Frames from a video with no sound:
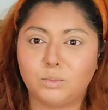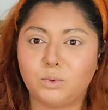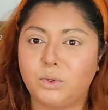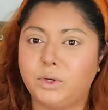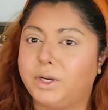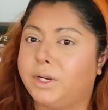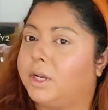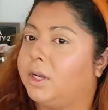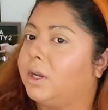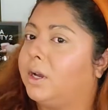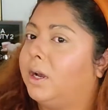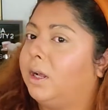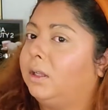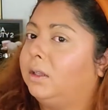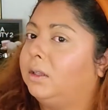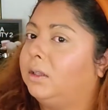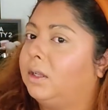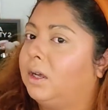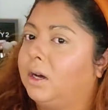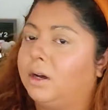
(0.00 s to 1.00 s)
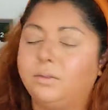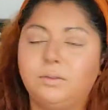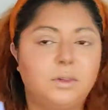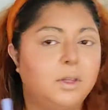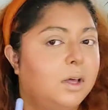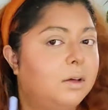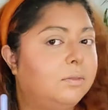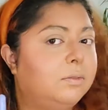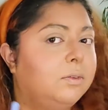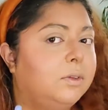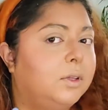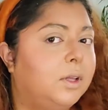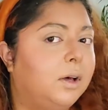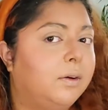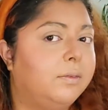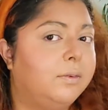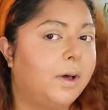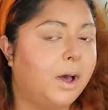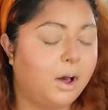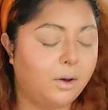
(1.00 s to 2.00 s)
pretty. I love, love,
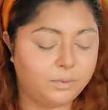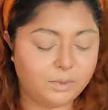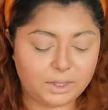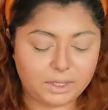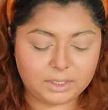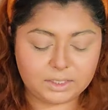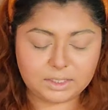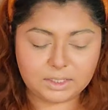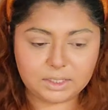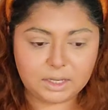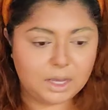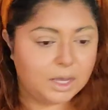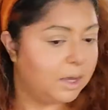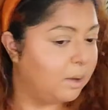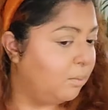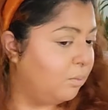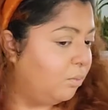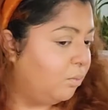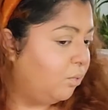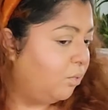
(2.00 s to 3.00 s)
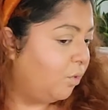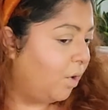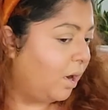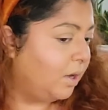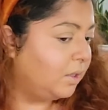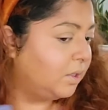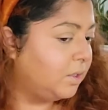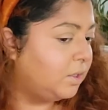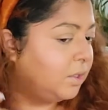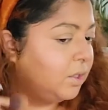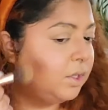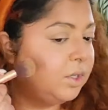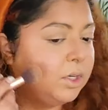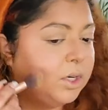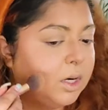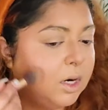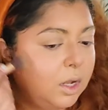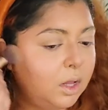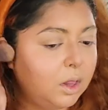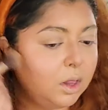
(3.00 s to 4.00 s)
love how this bronzer
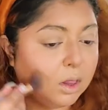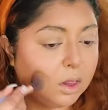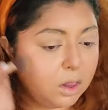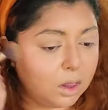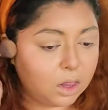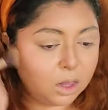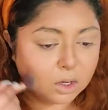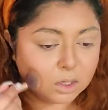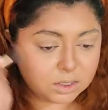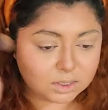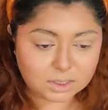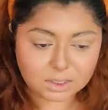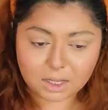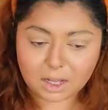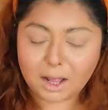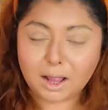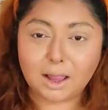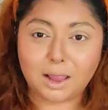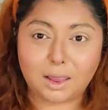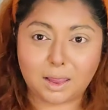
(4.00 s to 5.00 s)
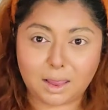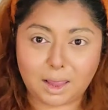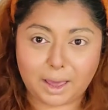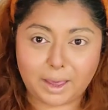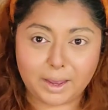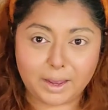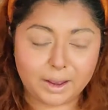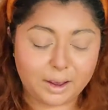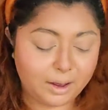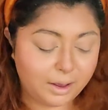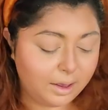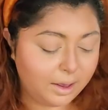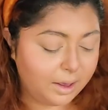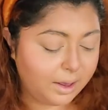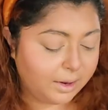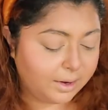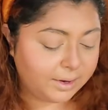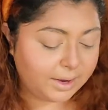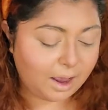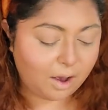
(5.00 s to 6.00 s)
looks like.
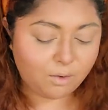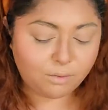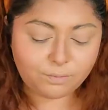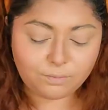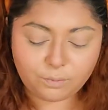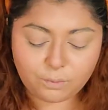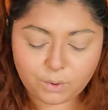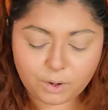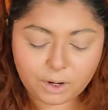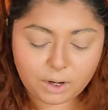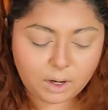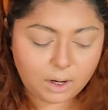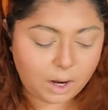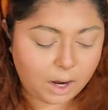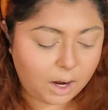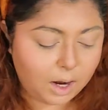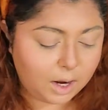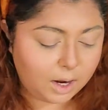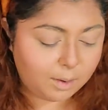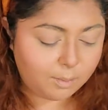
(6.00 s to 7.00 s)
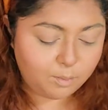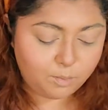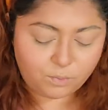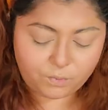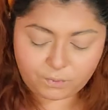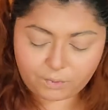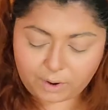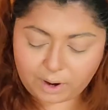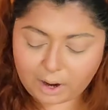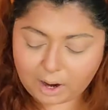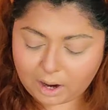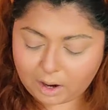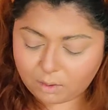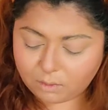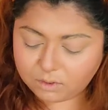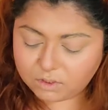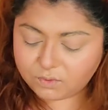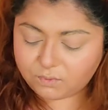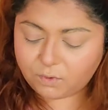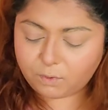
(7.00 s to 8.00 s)
Now for uh,
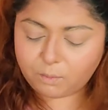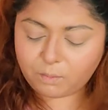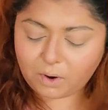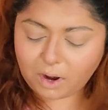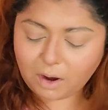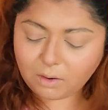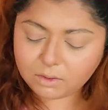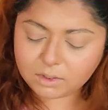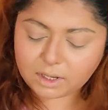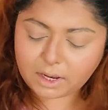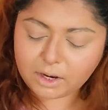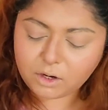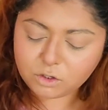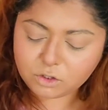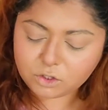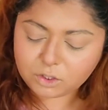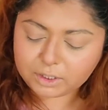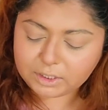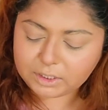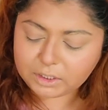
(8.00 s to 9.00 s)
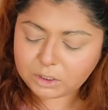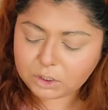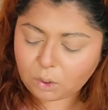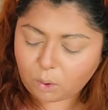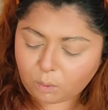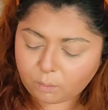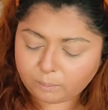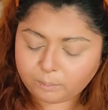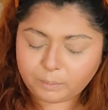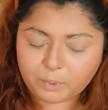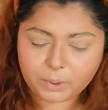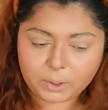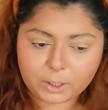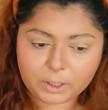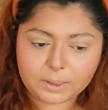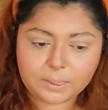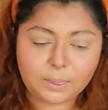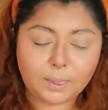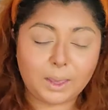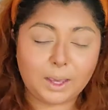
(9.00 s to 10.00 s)
brows, for brows I usually don't
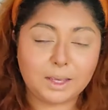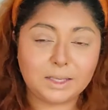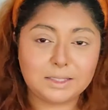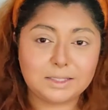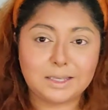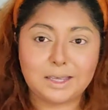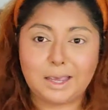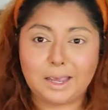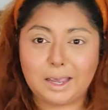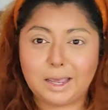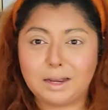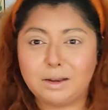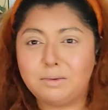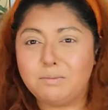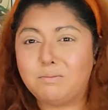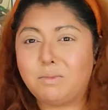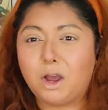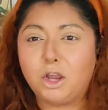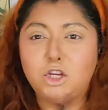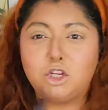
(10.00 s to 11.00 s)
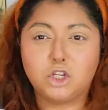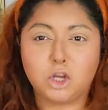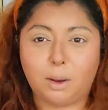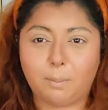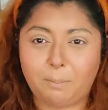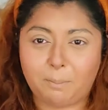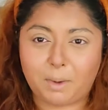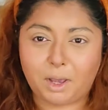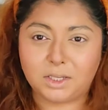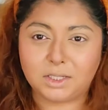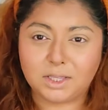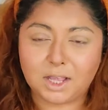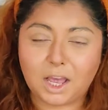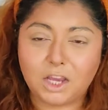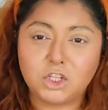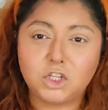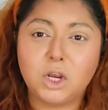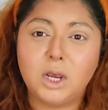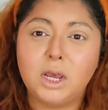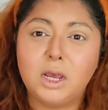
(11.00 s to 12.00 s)
put things in my shop, my
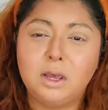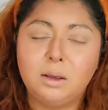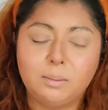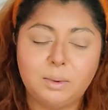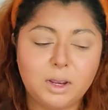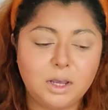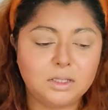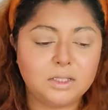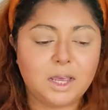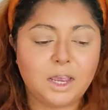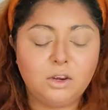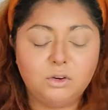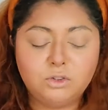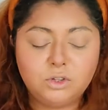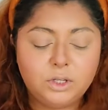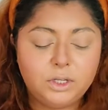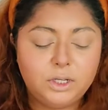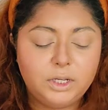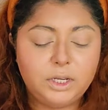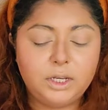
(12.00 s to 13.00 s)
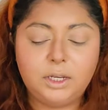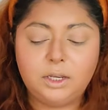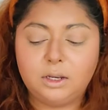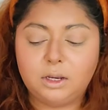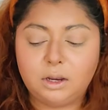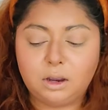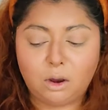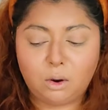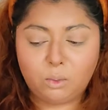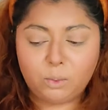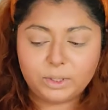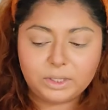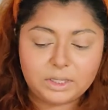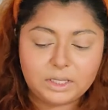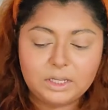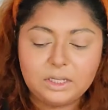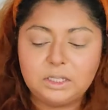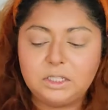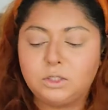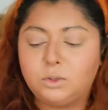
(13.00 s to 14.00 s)
stash, because I usually go with
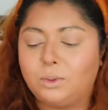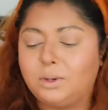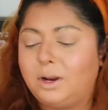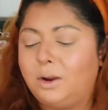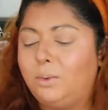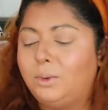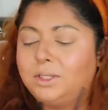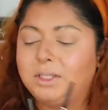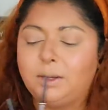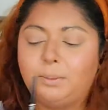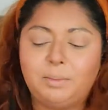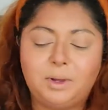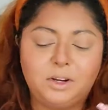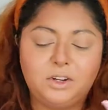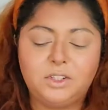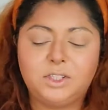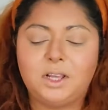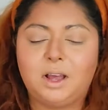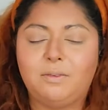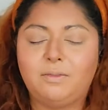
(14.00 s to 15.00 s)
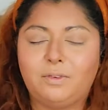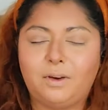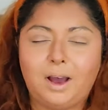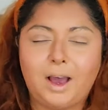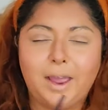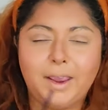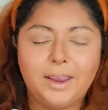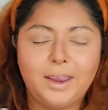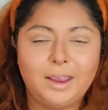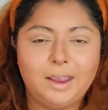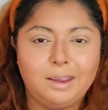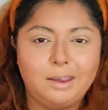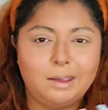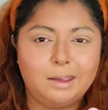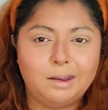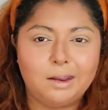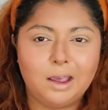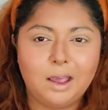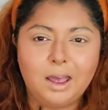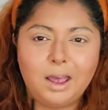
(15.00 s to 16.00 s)
these or go with some other stuff. I
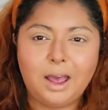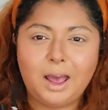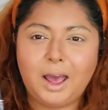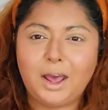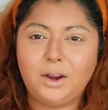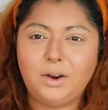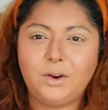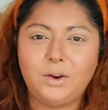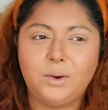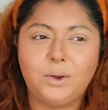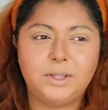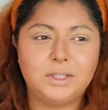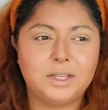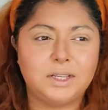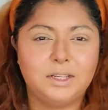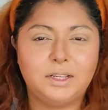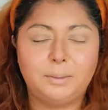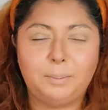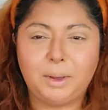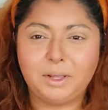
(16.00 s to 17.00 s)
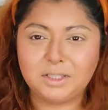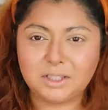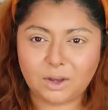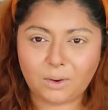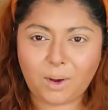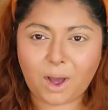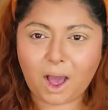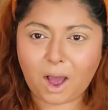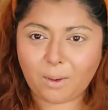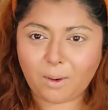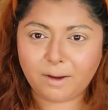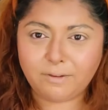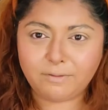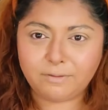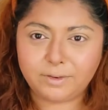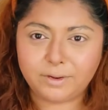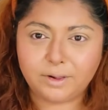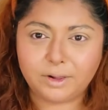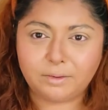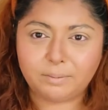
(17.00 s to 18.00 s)
can, I don't know, it's, it depends on how I
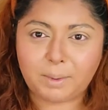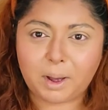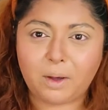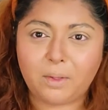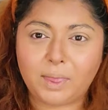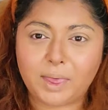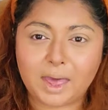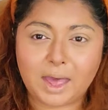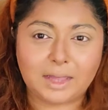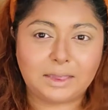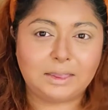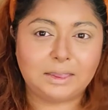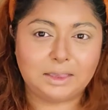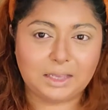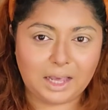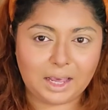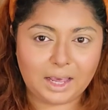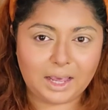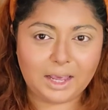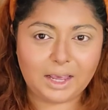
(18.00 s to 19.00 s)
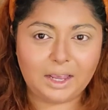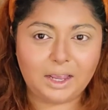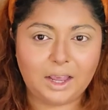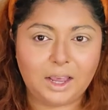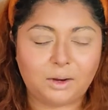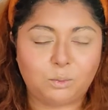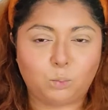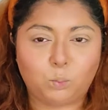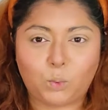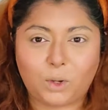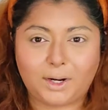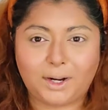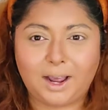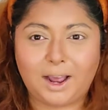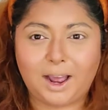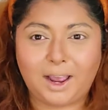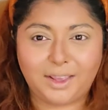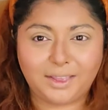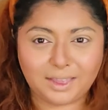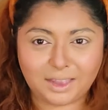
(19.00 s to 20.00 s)
feel about that day and what
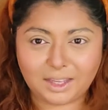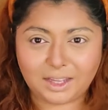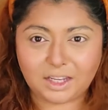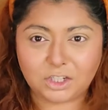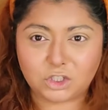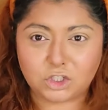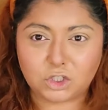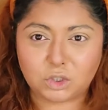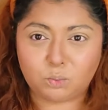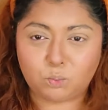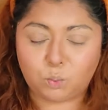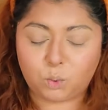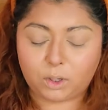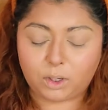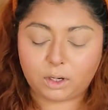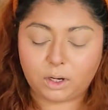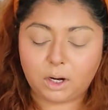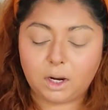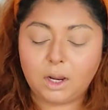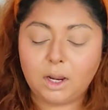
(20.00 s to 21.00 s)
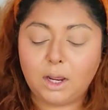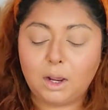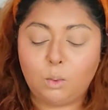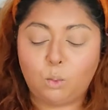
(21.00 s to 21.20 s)
I think it should work